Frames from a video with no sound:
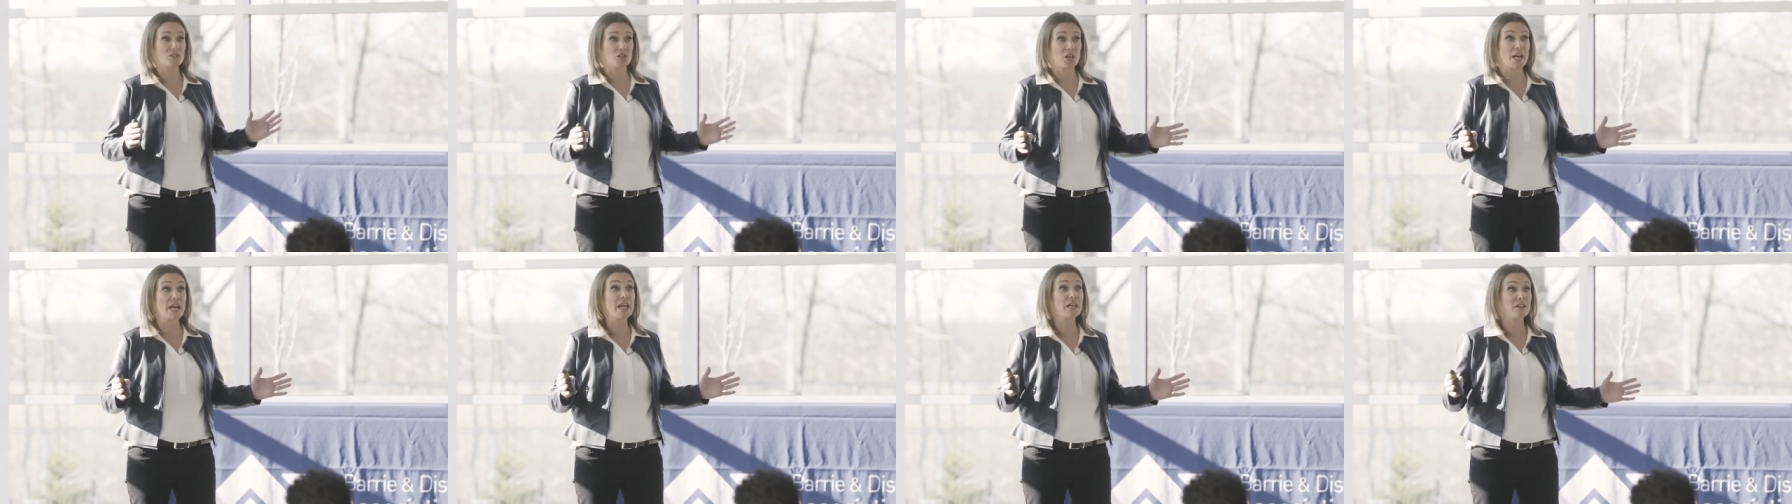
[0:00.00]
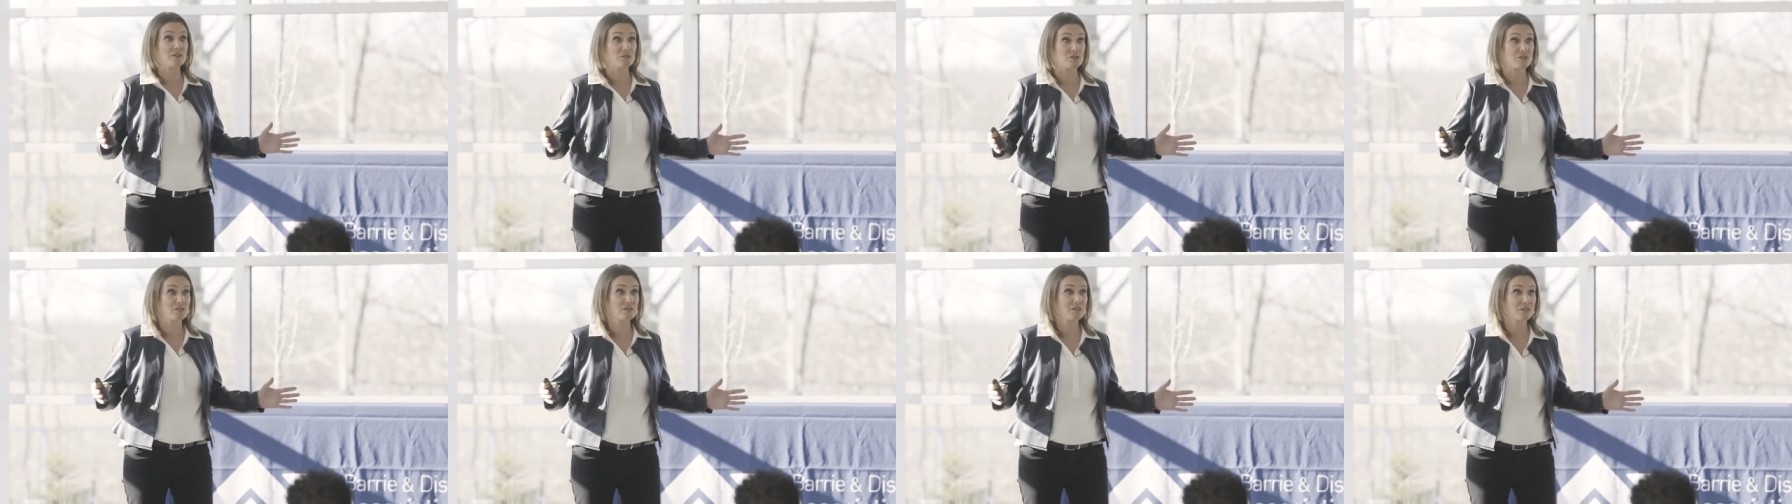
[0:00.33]
to
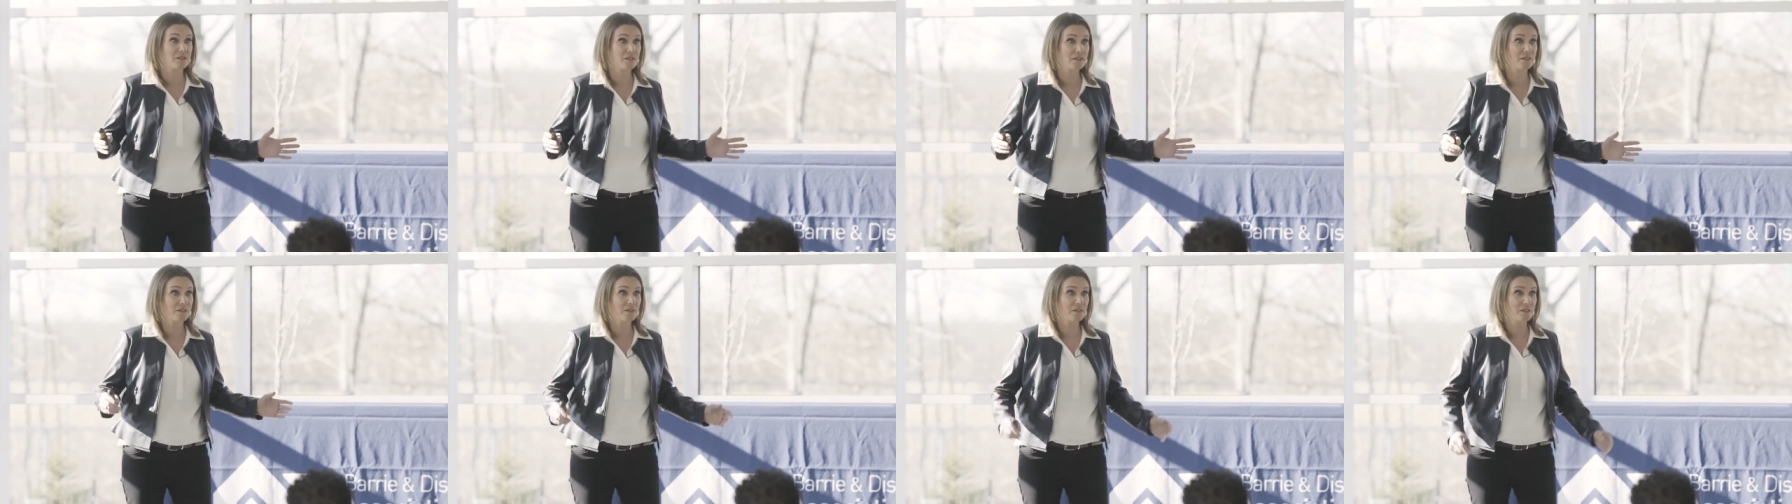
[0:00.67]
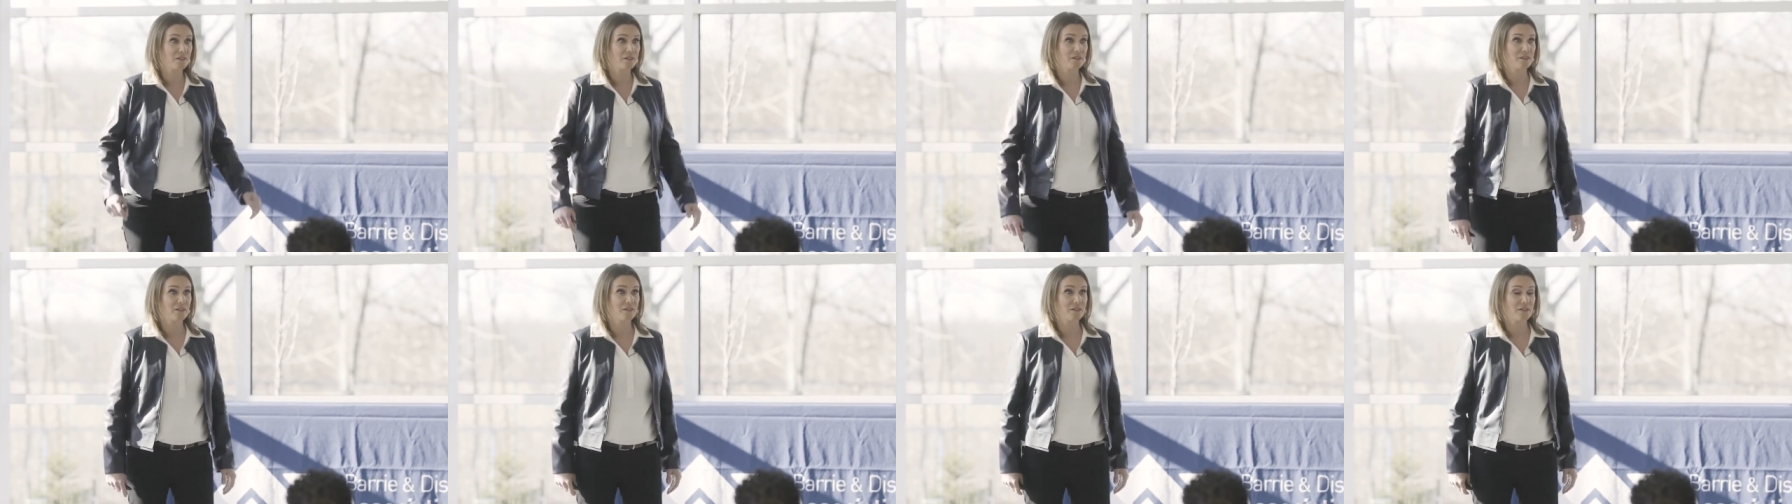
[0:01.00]
change.
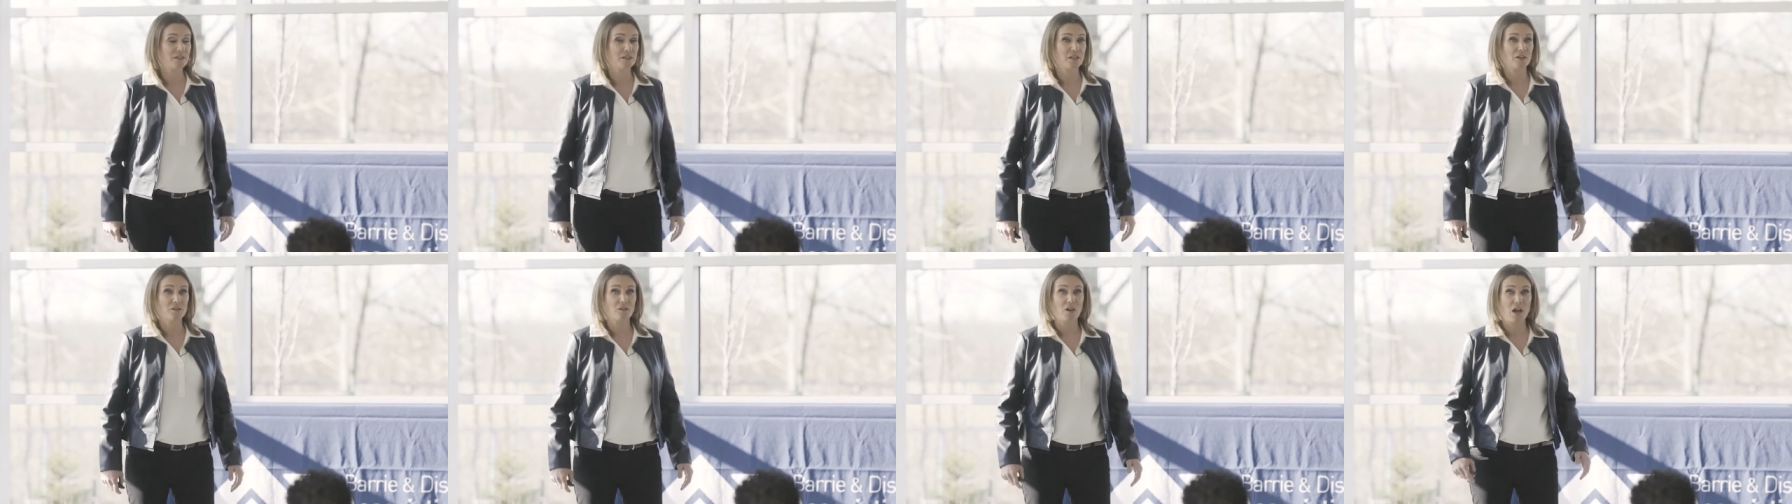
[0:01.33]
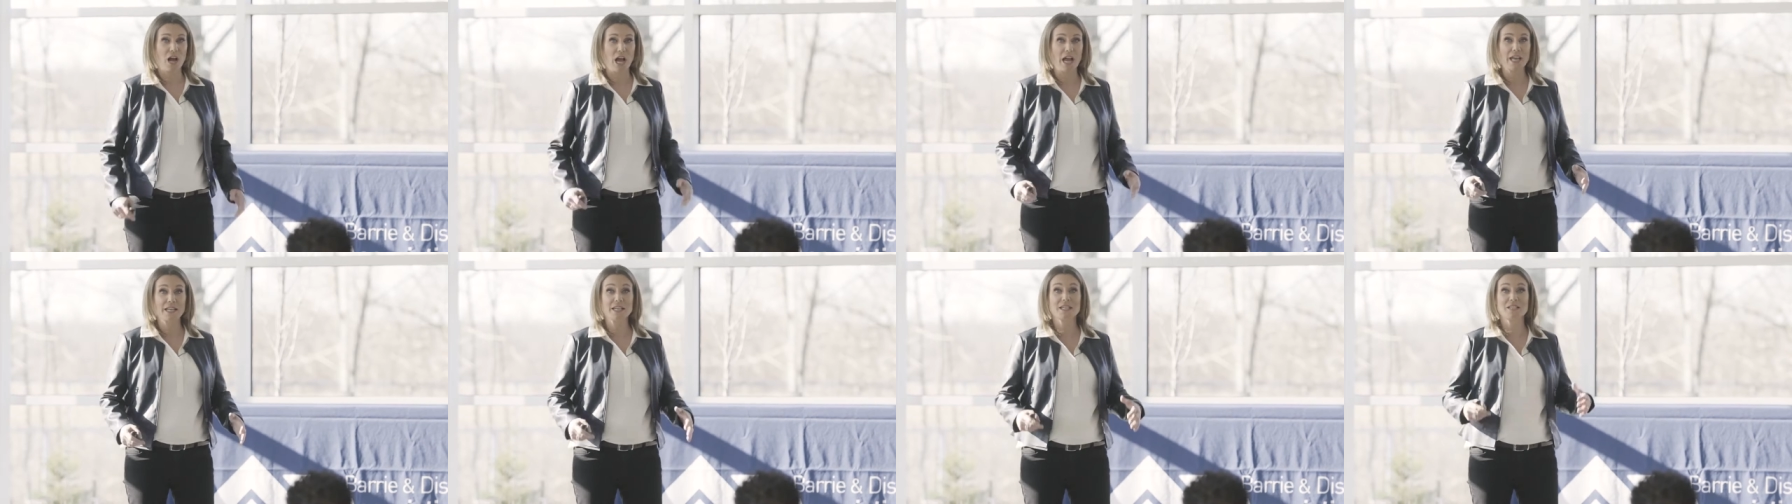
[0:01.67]
You
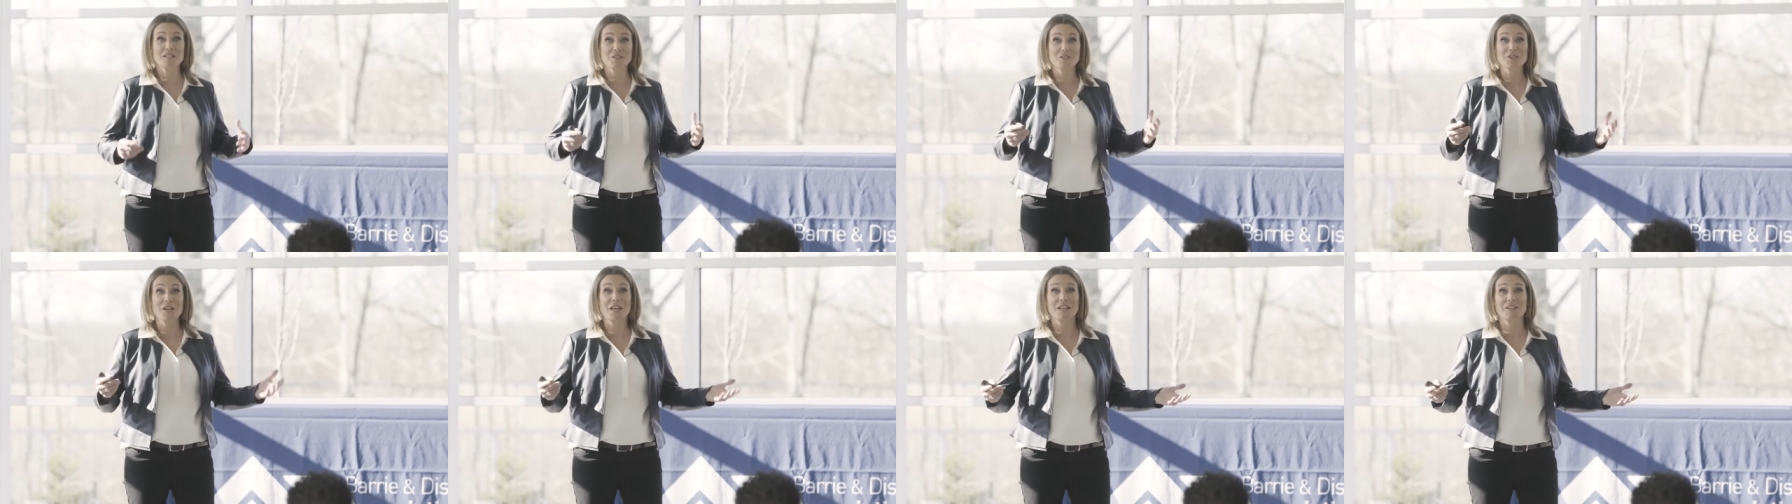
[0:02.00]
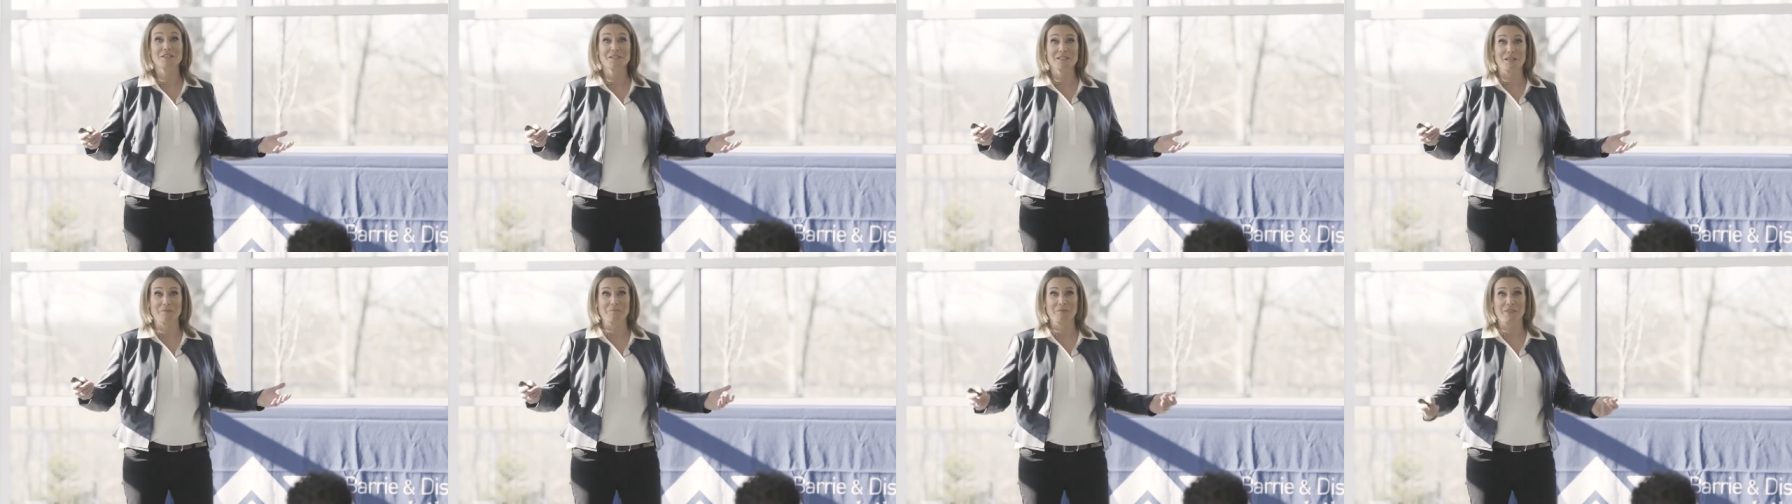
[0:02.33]
know, I need to
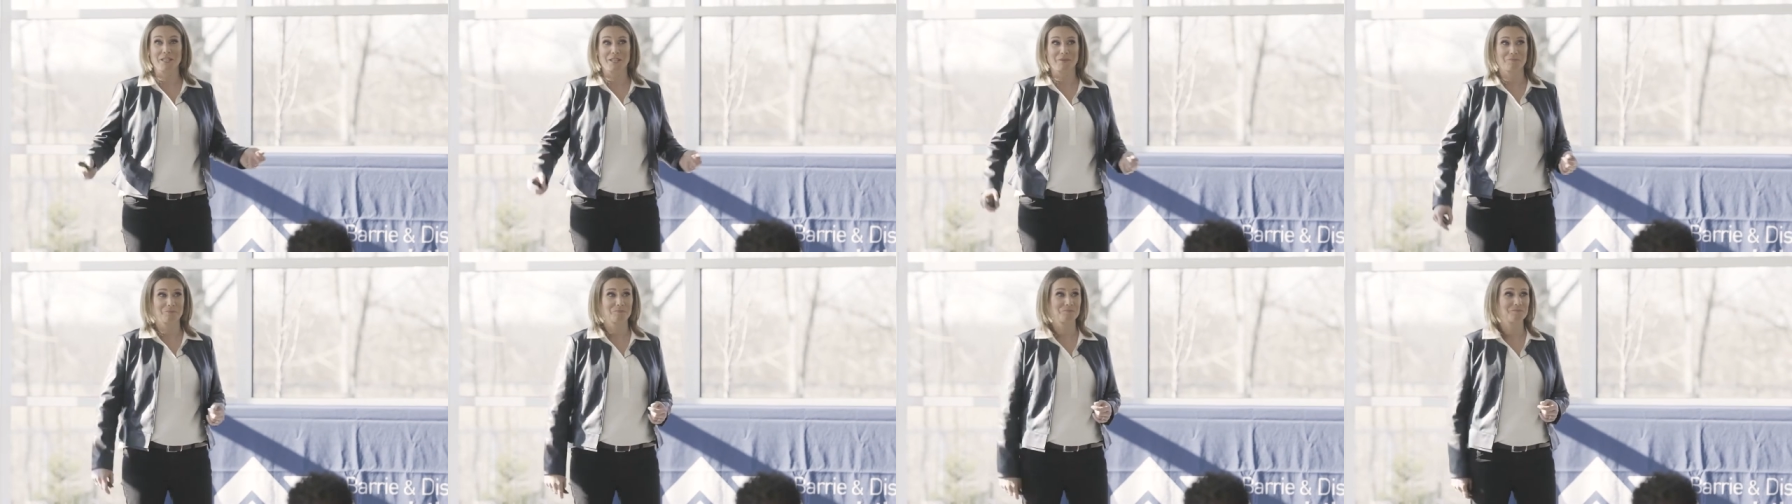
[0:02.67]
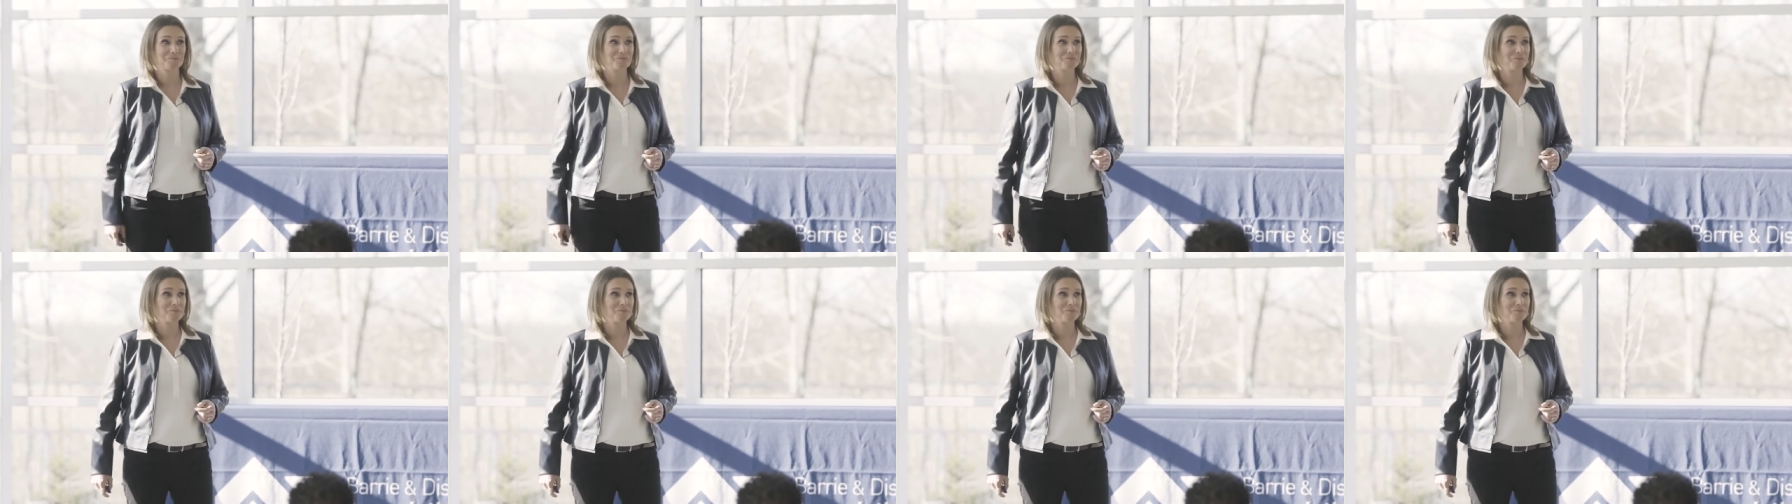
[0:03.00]
change something.